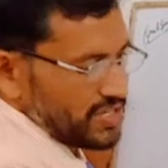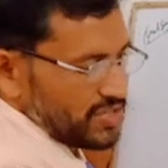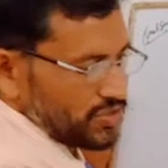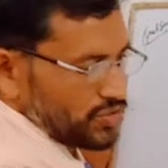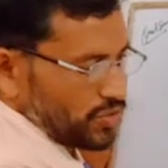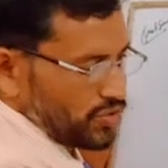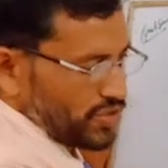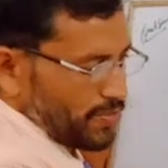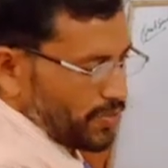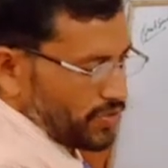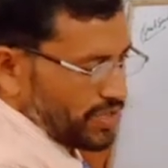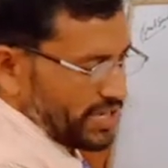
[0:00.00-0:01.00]
So
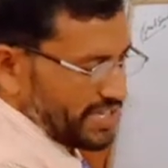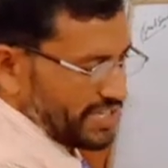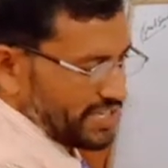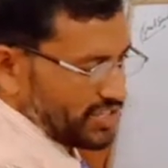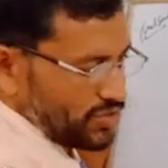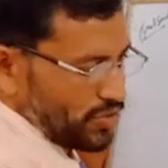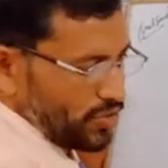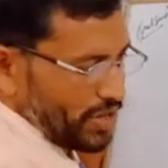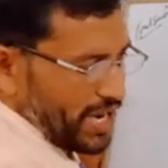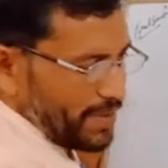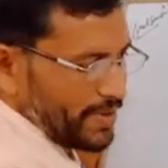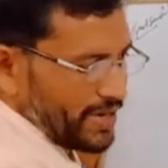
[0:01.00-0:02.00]
suppose that here is no
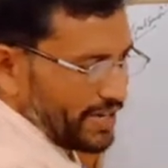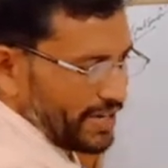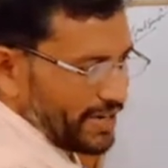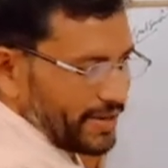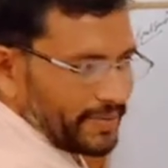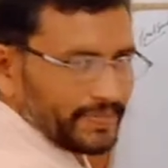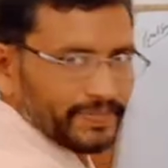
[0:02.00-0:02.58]
carbon again.